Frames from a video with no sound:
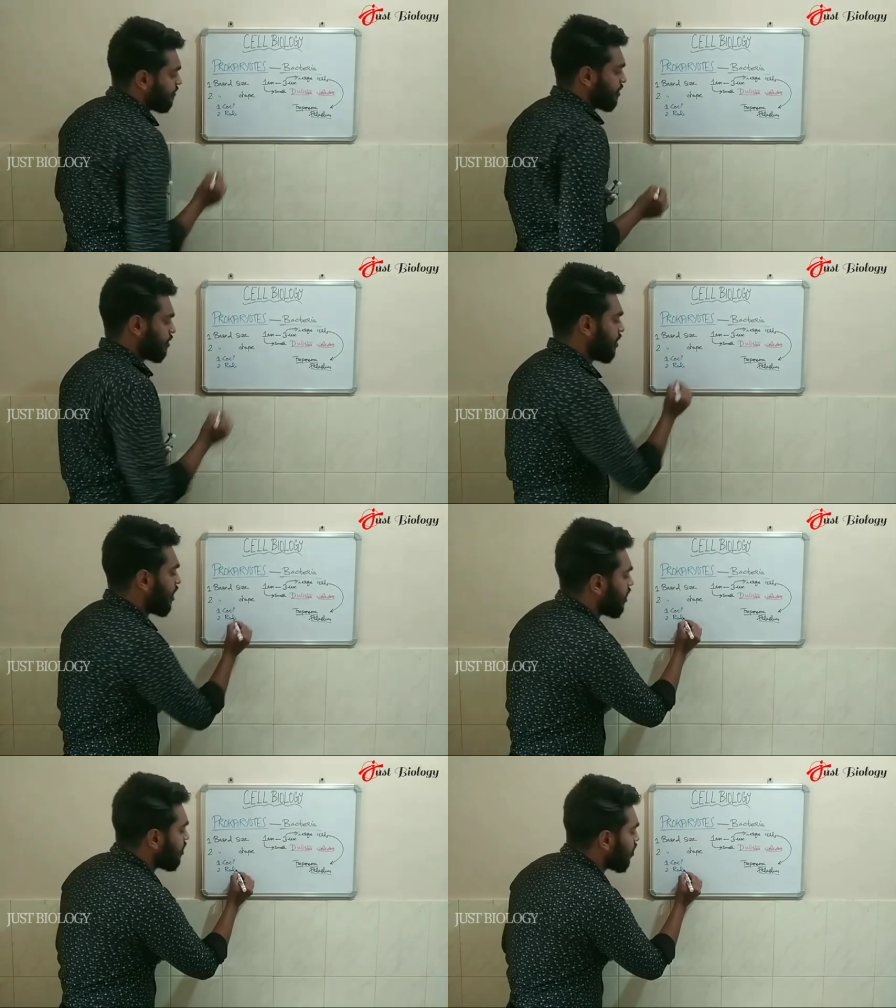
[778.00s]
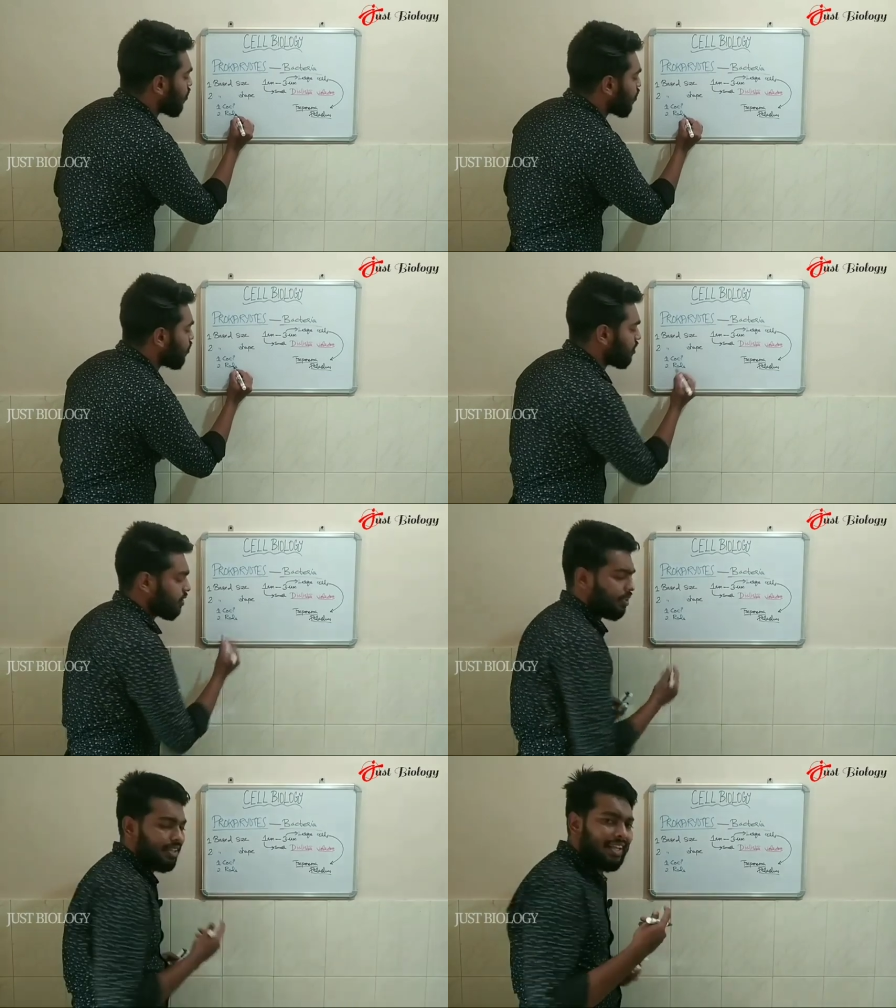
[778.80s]
So they are the roach,
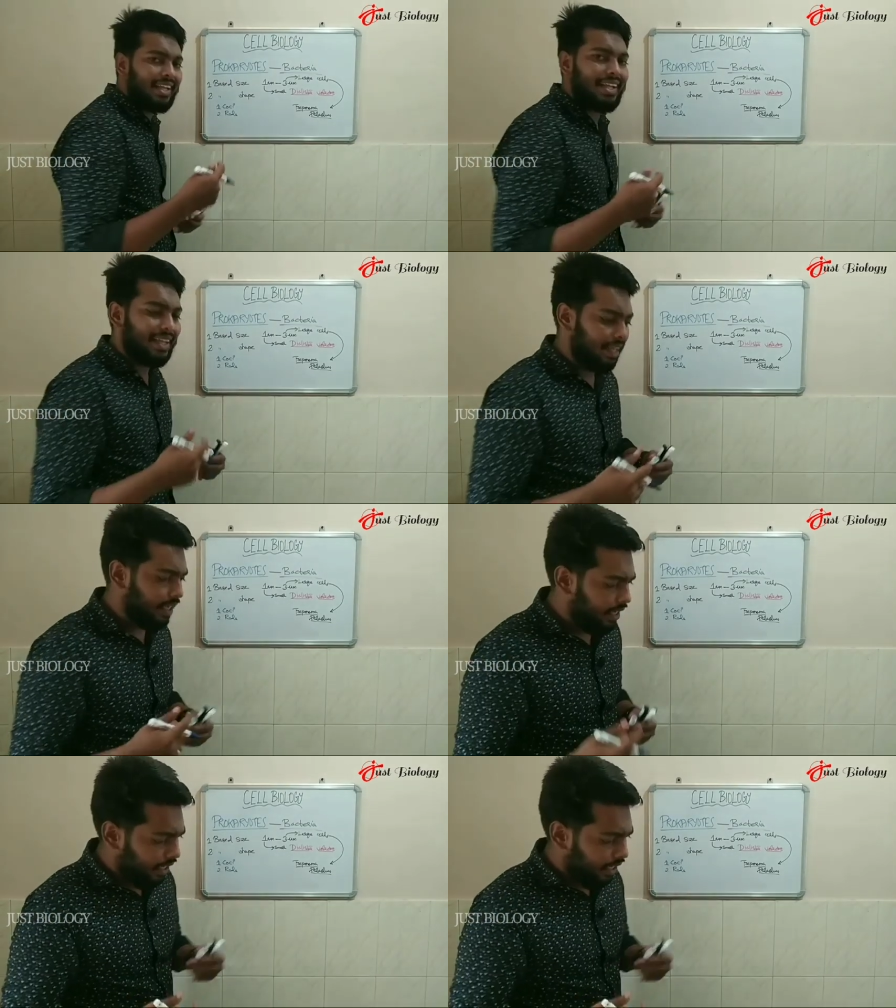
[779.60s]
they